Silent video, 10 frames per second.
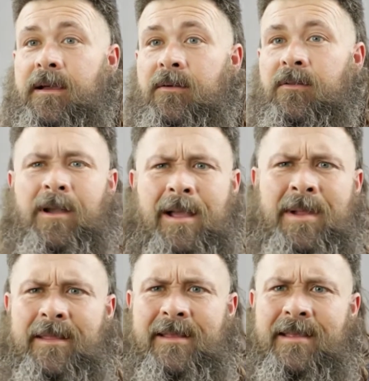Look, I'm
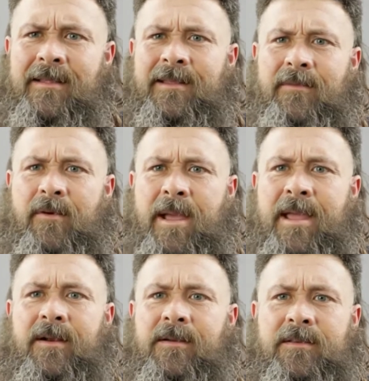not that talented of a
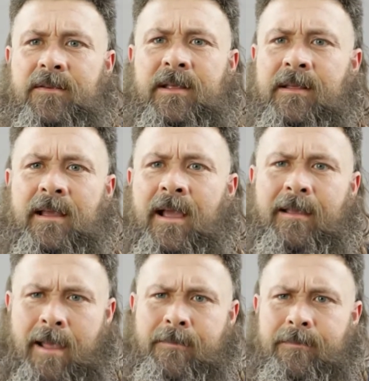painter, so
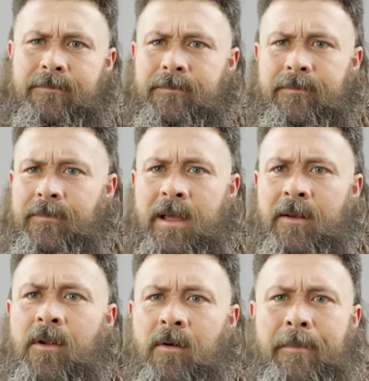I don't
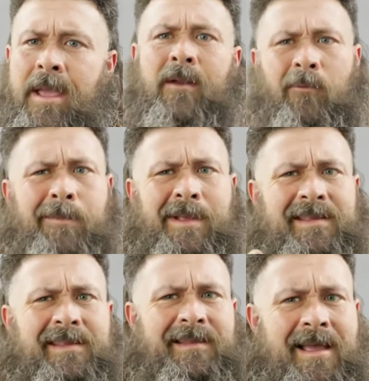know. I painted one piece
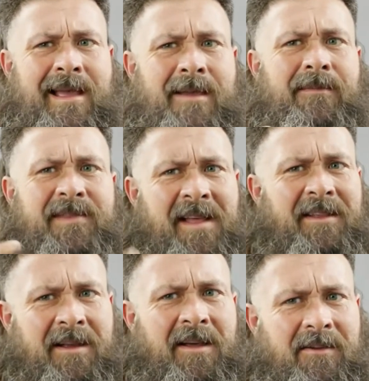at a time, solid
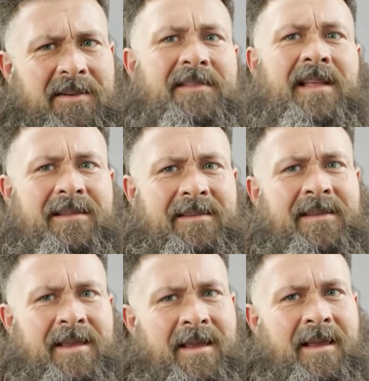colors. That's,
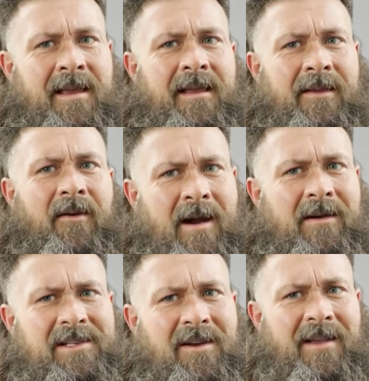you know,
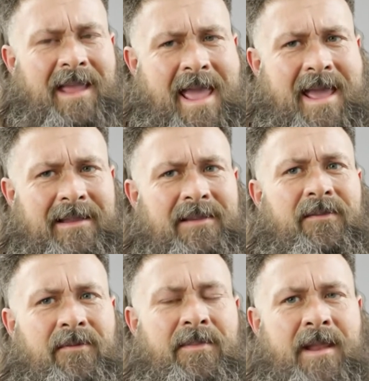aerosol cans
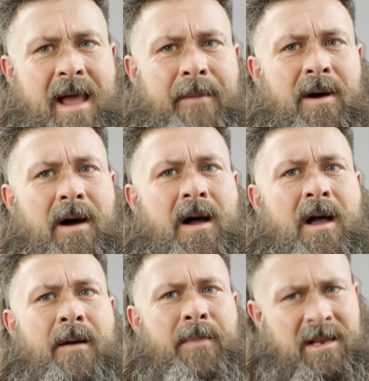from the Napa
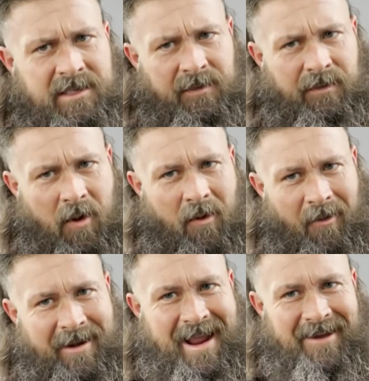paint store
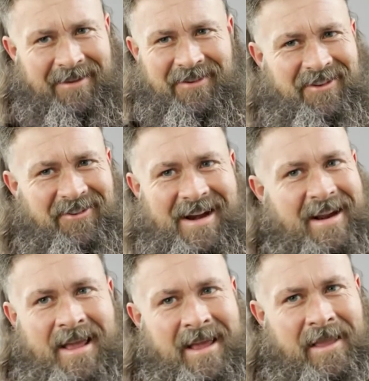down the street.
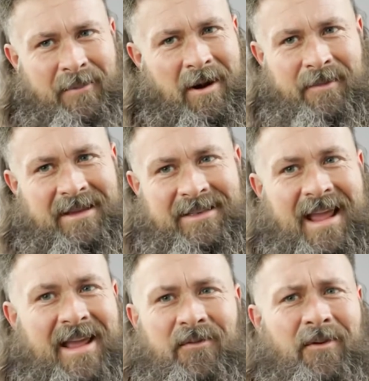They pre-mix
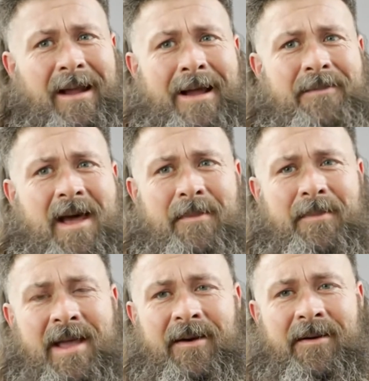cans for you. I'm not a
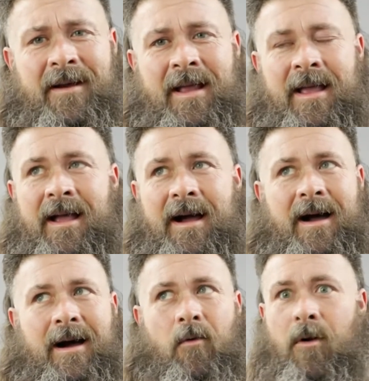painter
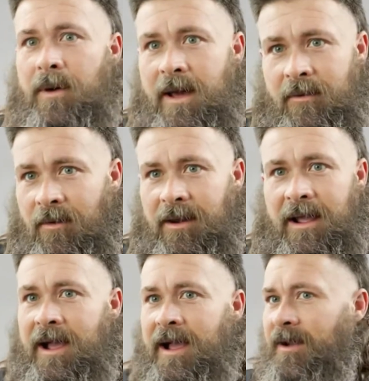or a bodywork
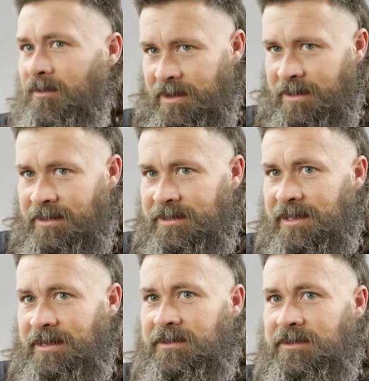guy or any of these
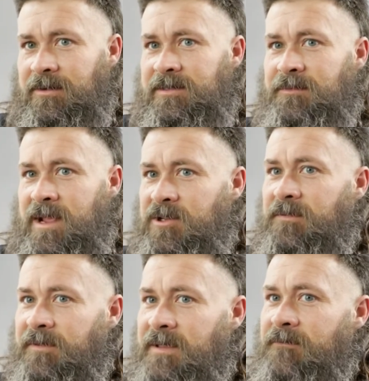things. So it's a major
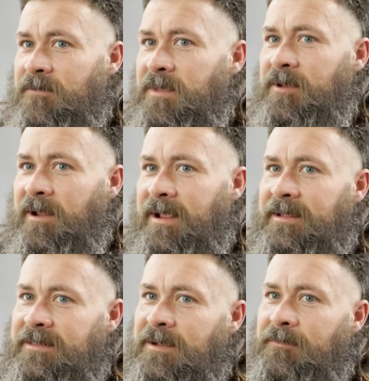feat for me when I get
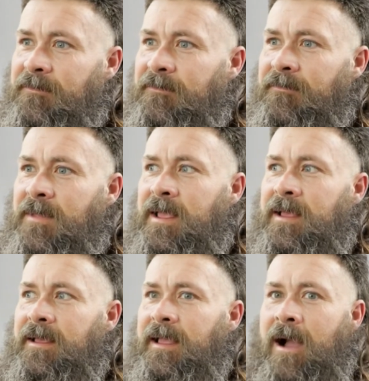something
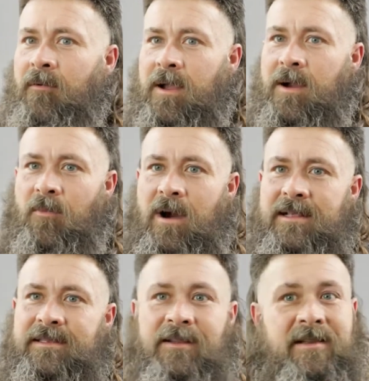outcome-wise
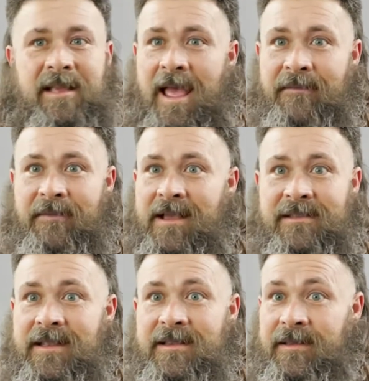that looks half-ass
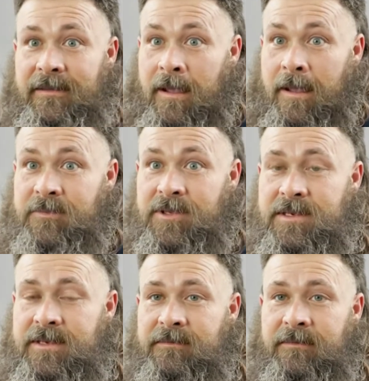decent. I'm
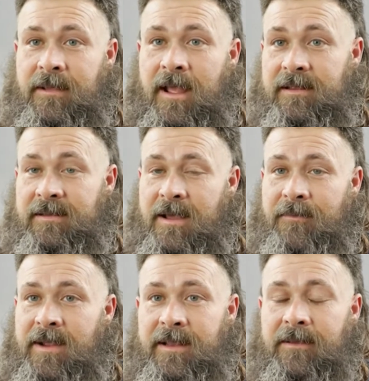just, no, it's not
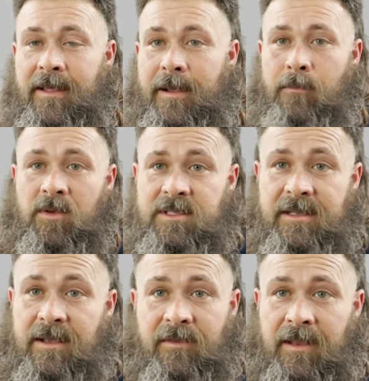my deal. I can bolt
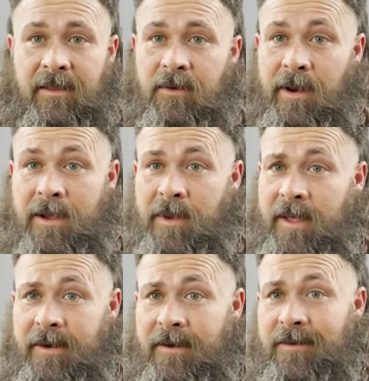stuff together, but I'm not
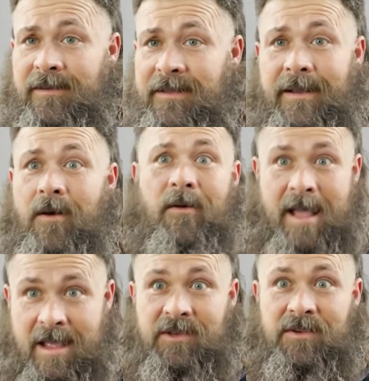an artist at all,
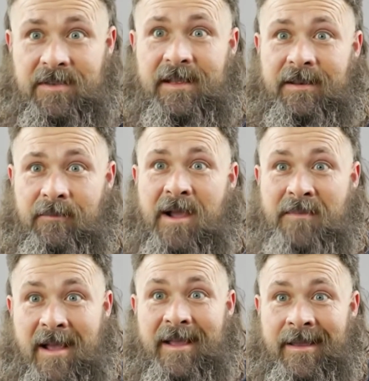as you've seen by
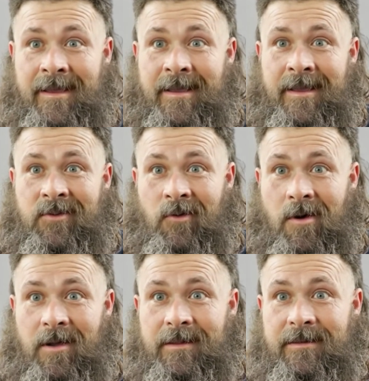my
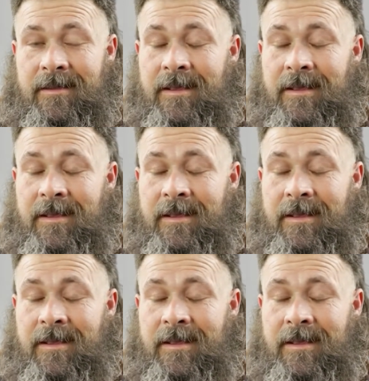drawings.